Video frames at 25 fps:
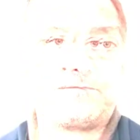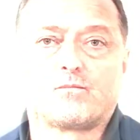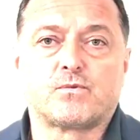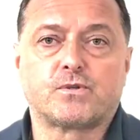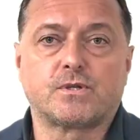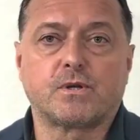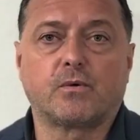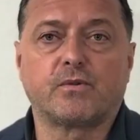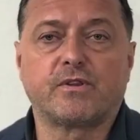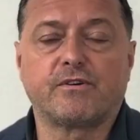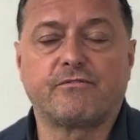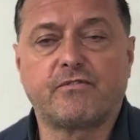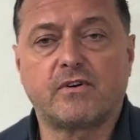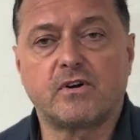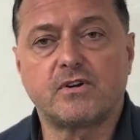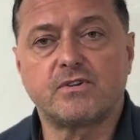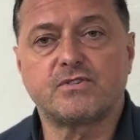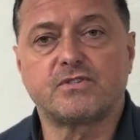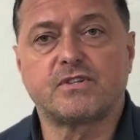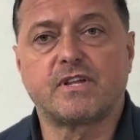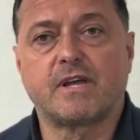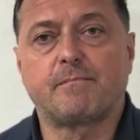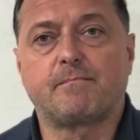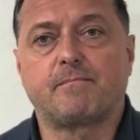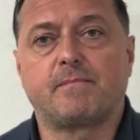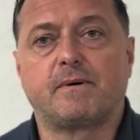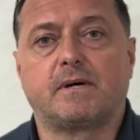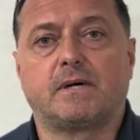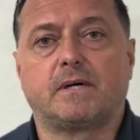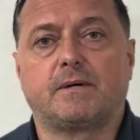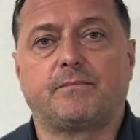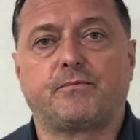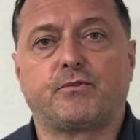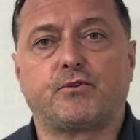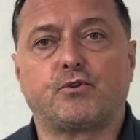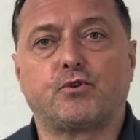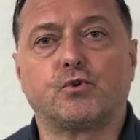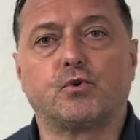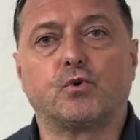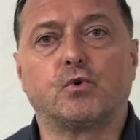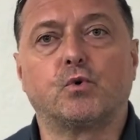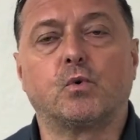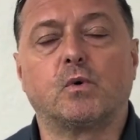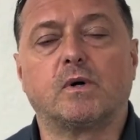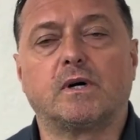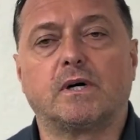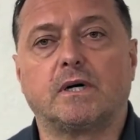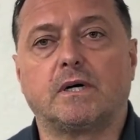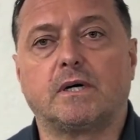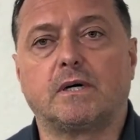So the first step
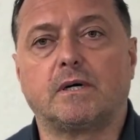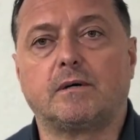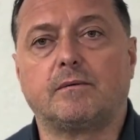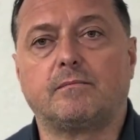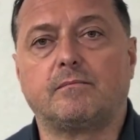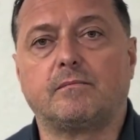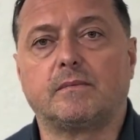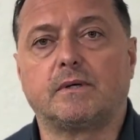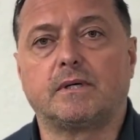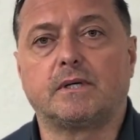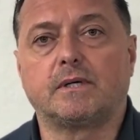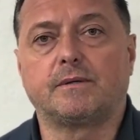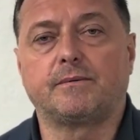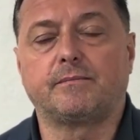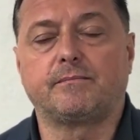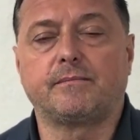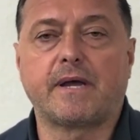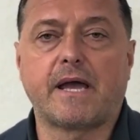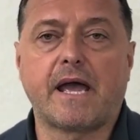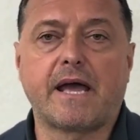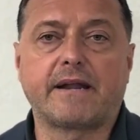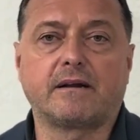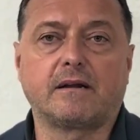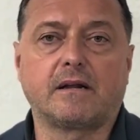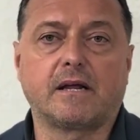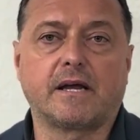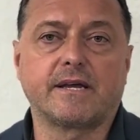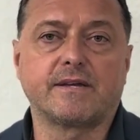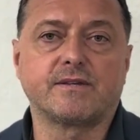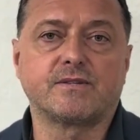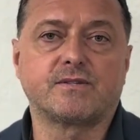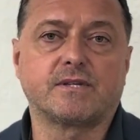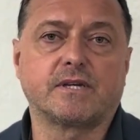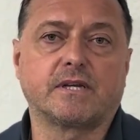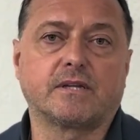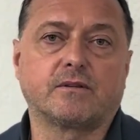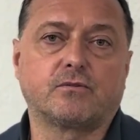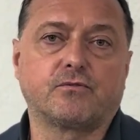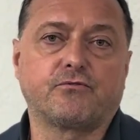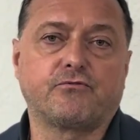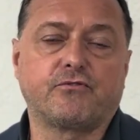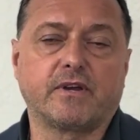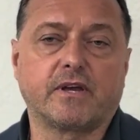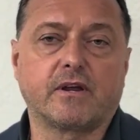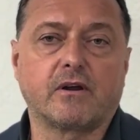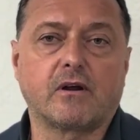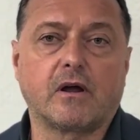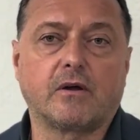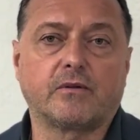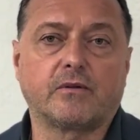to analyze and to figure